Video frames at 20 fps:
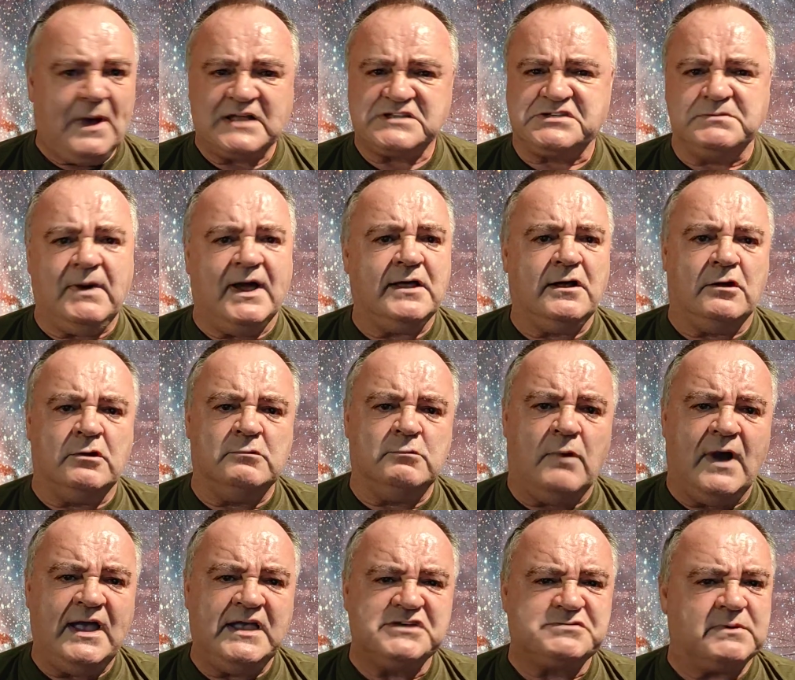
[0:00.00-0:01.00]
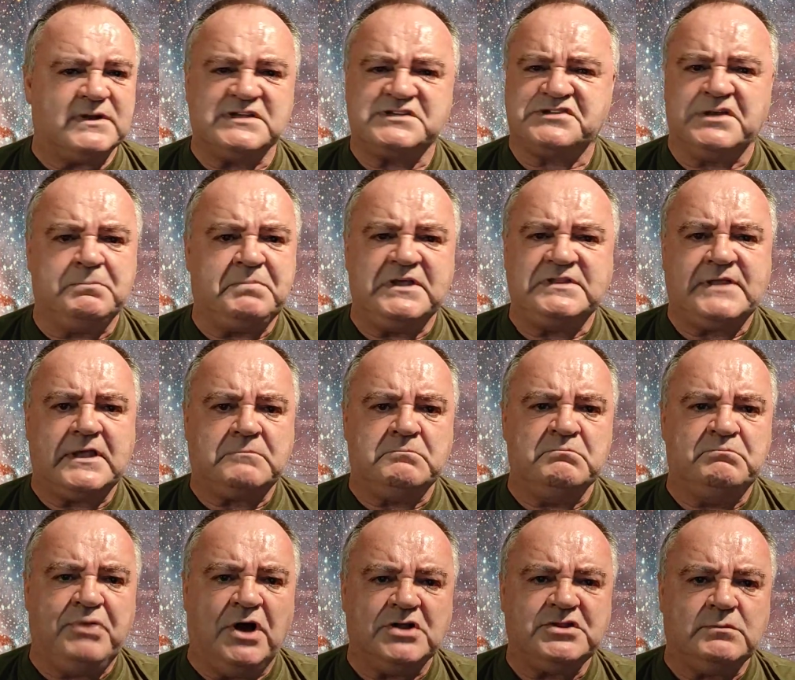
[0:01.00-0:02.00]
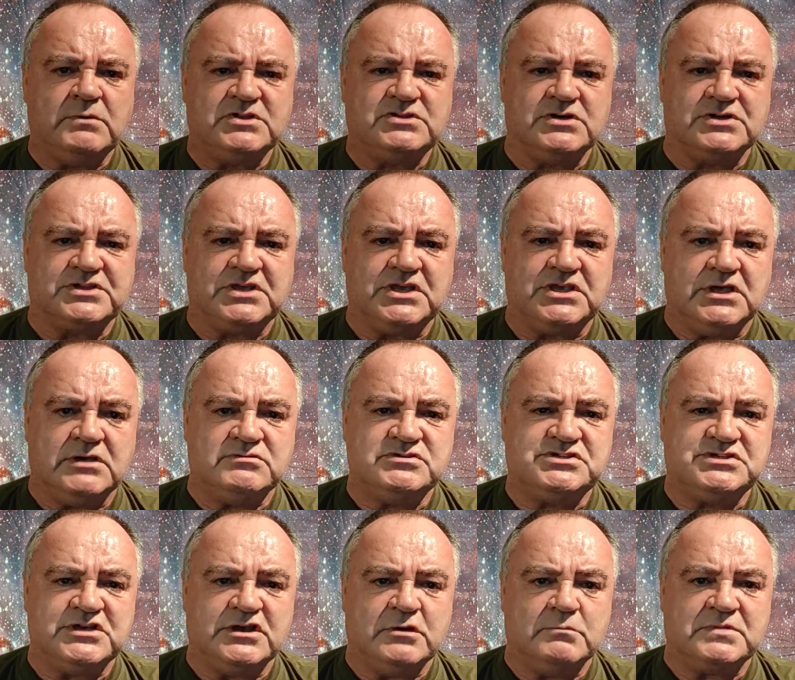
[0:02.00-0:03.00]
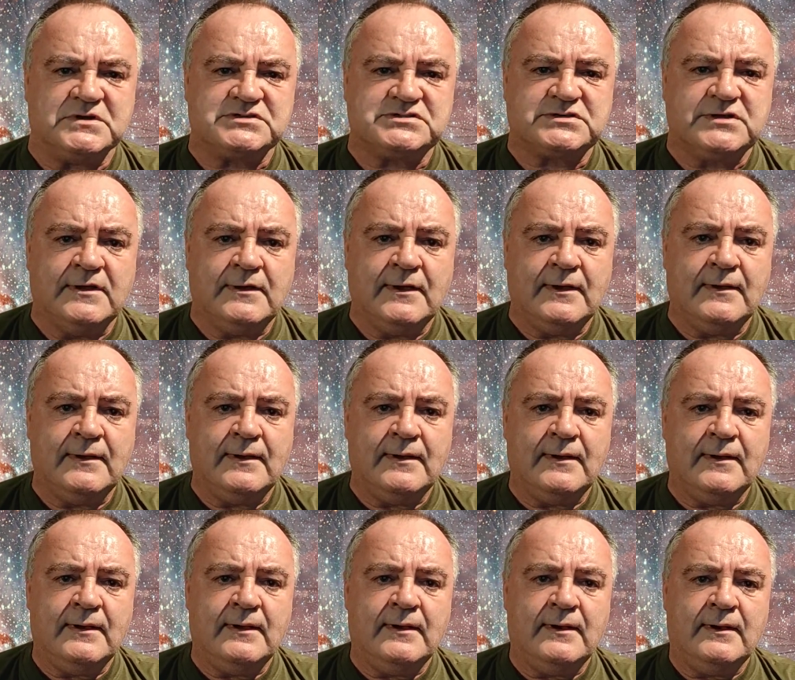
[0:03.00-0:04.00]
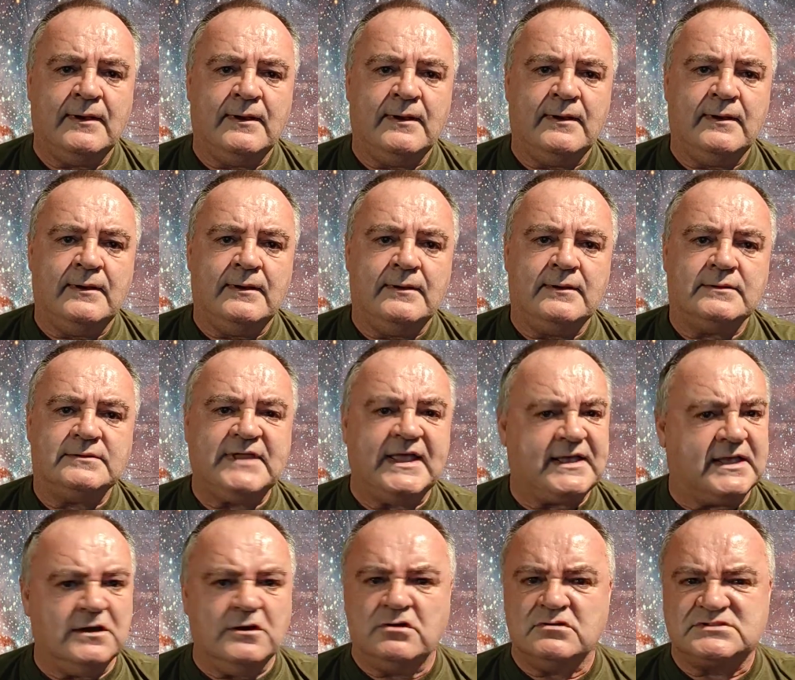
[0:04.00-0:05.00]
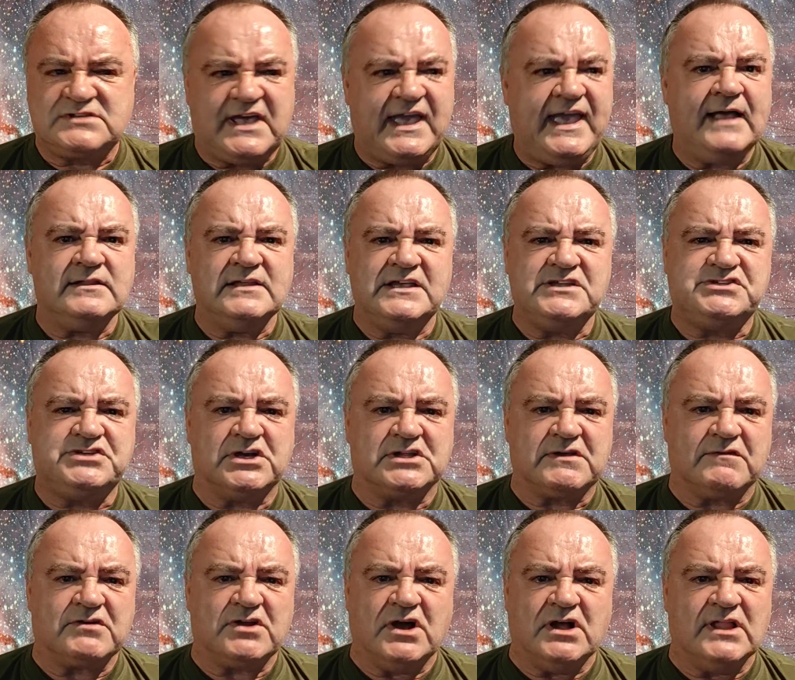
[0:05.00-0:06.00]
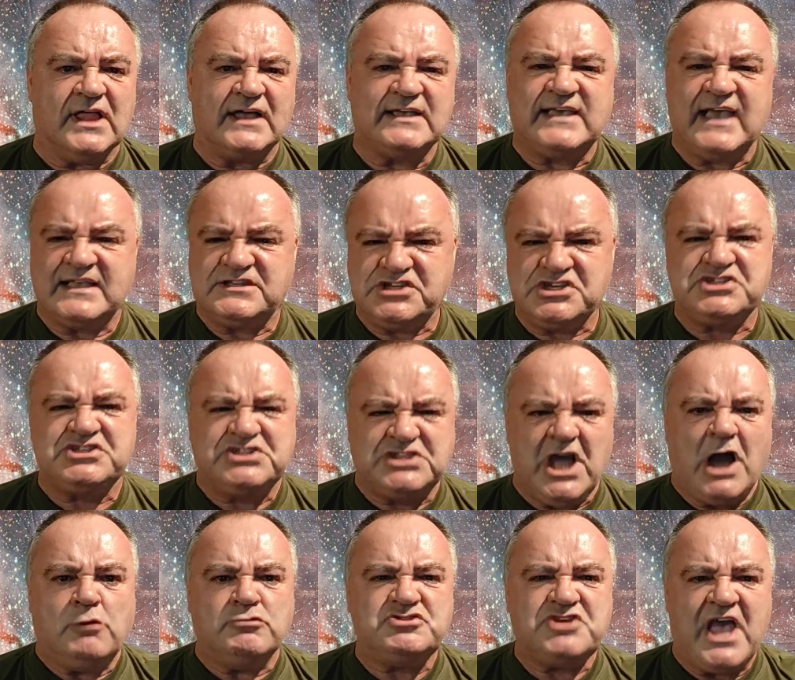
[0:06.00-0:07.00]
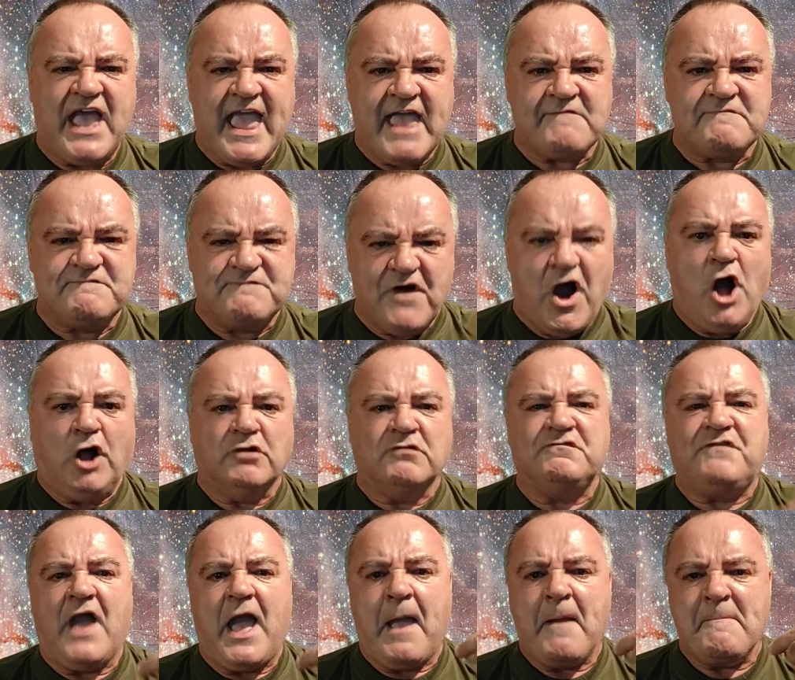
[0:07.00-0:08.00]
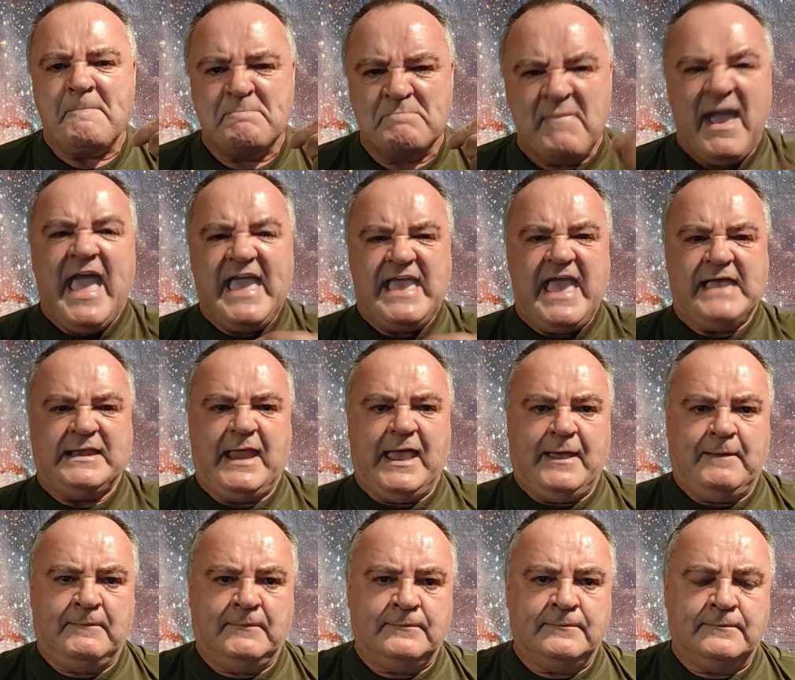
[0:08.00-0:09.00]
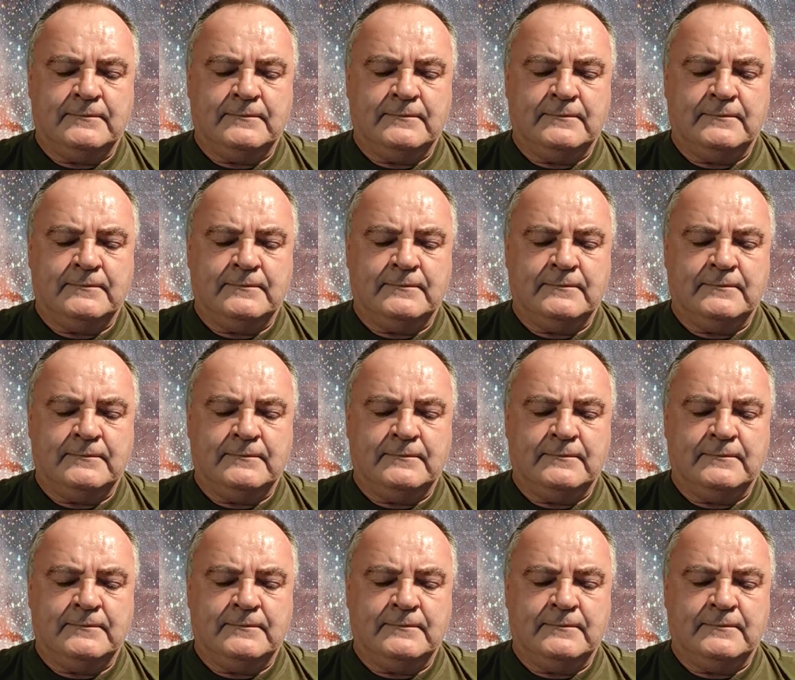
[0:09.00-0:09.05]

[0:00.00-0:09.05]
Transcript: back to my old ways when I simply didn't bother with other YouTubers. They can all kill each other and all I get. Just don't involve me in it.